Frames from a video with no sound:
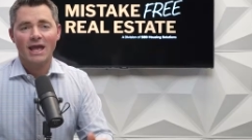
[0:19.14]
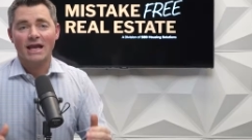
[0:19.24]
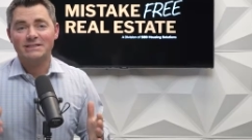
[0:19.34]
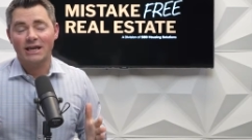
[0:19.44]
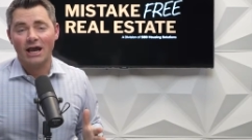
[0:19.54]

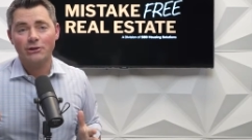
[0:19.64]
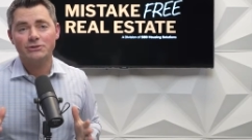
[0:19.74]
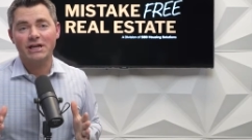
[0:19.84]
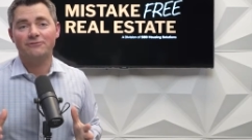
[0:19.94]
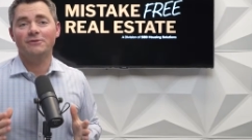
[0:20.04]
As a guy
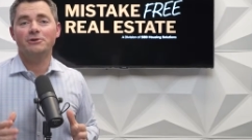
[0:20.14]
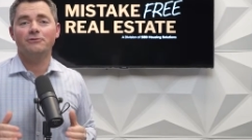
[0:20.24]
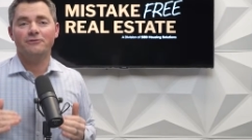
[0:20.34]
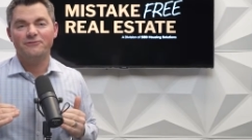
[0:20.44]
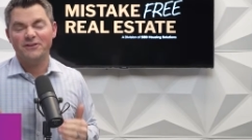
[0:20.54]
who's now flipped
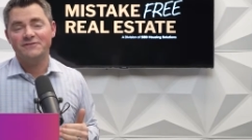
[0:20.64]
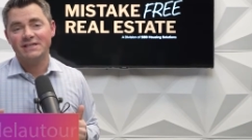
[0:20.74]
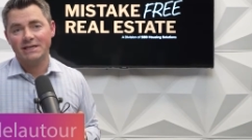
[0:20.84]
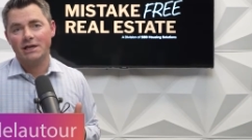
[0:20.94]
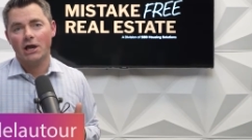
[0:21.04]
over
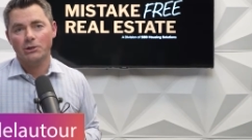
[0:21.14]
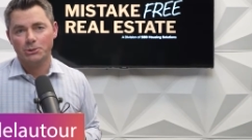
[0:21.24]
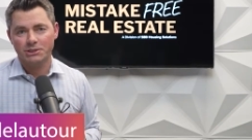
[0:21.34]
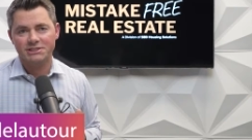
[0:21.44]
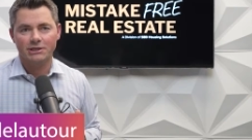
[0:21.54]

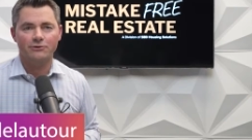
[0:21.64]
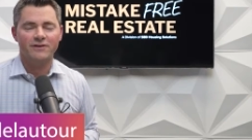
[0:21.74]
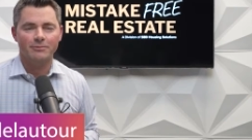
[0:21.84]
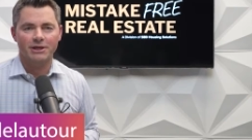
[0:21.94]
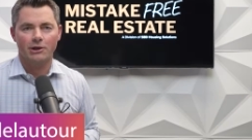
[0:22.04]
1,500 single
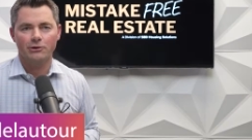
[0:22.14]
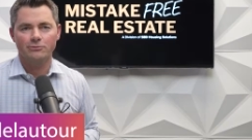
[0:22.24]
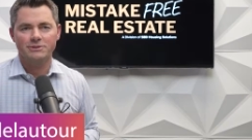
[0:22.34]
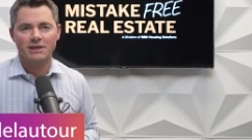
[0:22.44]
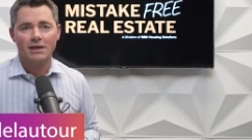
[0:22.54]
family
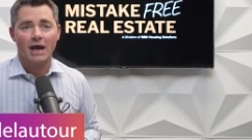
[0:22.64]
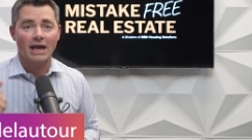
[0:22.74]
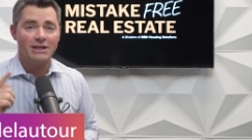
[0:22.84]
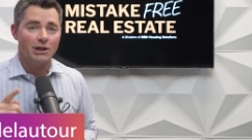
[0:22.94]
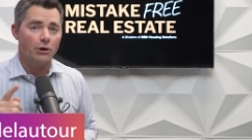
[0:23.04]
homes,
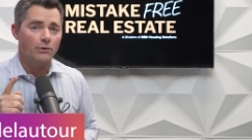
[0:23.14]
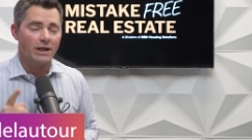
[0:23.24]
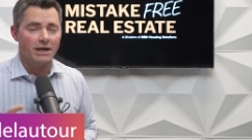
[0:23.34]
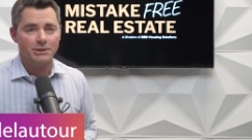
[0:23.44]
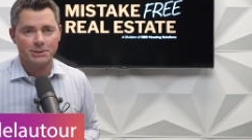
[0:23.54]
I know
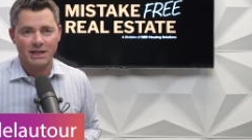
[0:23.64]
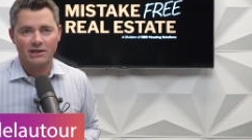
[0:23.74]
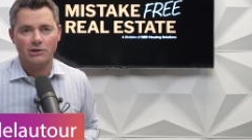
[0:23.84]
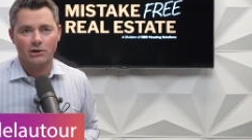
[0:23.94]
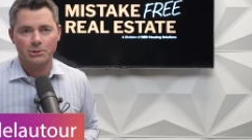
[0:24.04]
and
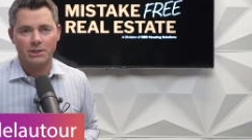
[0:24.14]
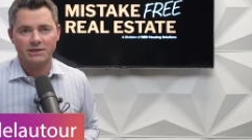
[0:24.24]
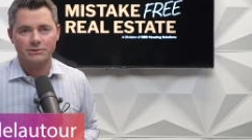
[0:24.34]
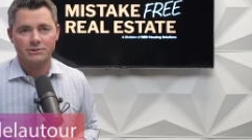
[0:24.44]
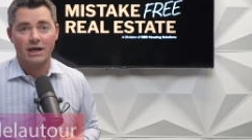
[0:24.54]
understand
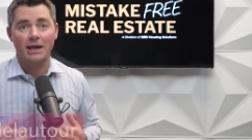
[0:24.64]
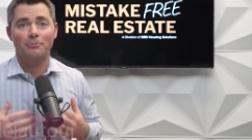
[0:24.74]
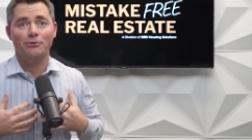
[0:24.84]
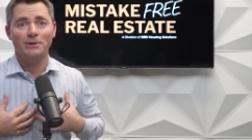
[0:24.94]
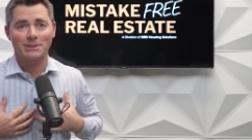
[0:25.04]
contractors. I
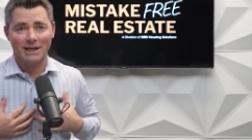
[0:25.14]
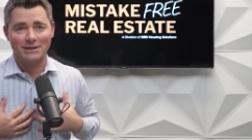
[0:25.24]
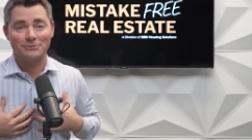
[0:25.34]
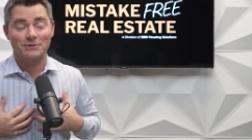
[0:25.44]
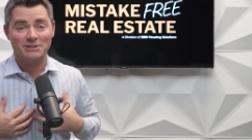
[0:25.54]

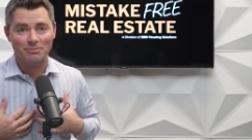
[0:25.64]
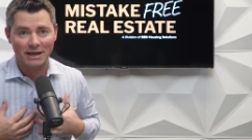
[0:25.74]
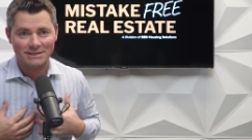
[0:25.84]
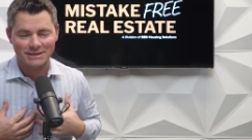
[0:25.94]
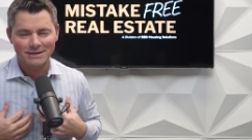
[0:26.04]
appreciate and
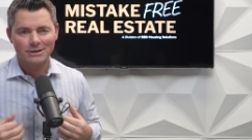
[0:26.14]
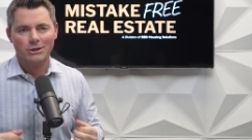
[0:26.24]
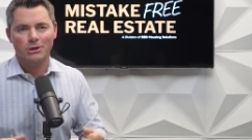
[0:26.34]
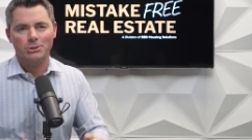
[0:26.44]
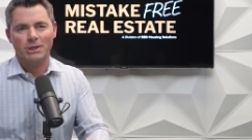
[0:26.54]
respect
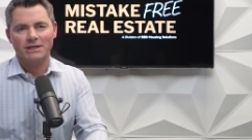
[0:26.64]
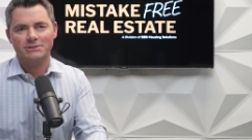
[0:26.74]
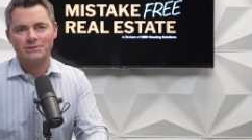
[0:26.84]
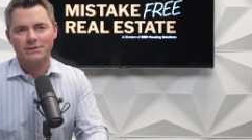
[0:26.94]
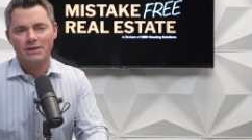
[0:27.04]

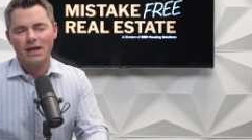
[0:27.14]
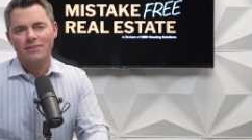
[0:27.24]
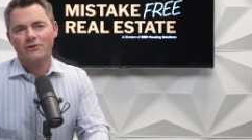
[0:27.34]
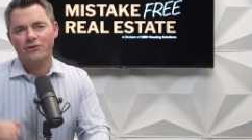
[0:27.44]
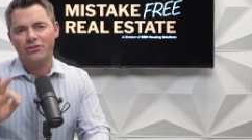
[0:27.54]
contractors.
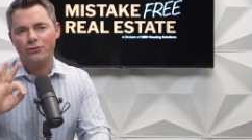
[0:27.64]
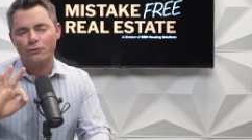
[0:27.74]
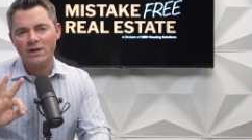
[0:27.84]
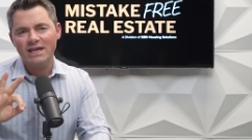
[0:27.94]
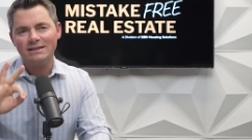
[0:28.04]
There are
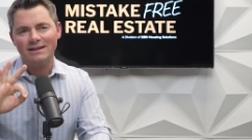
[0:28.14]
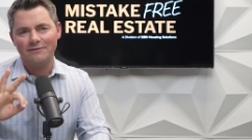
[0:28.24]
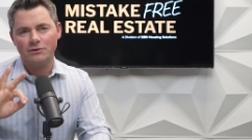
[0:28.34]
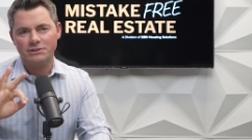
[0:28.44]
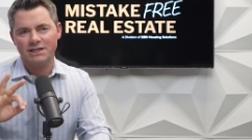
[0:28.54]
three
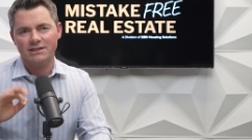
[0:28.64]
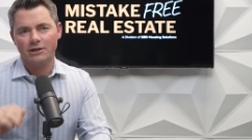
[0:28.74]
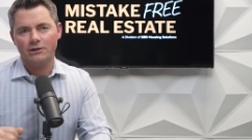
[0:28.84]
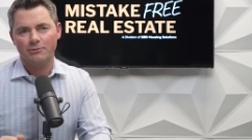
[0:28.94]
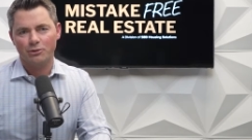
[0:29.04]
levers that
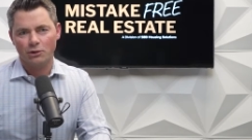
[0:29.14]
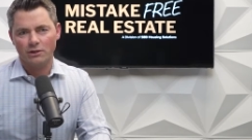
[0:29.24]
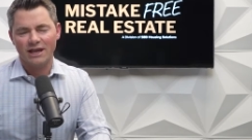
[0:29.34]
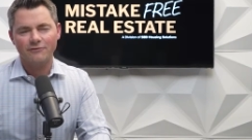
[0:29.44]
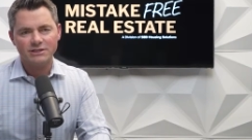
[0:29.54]
they're going to
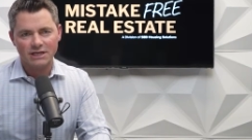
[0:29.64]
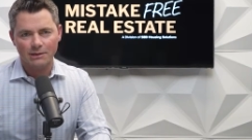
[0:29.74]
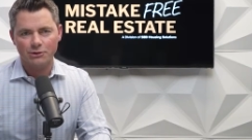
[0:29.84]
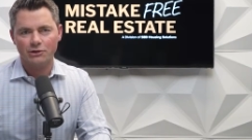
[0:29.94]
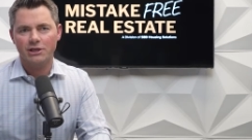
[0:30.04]
pull every
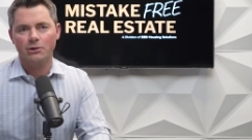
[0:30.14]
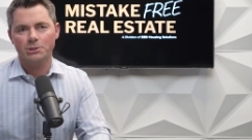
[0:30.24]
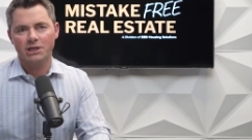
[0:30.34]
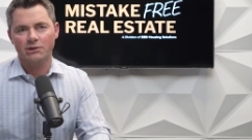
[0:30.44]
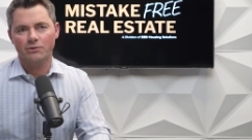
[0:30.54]
time you're
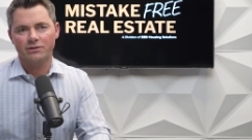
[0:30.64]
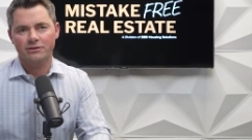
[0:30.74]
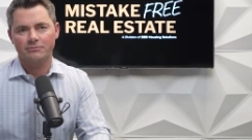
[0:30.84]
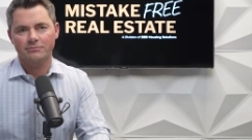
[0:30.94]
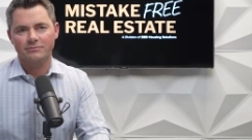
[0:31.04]
negotiating with
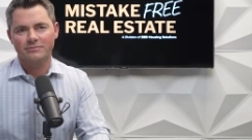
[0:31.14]
them.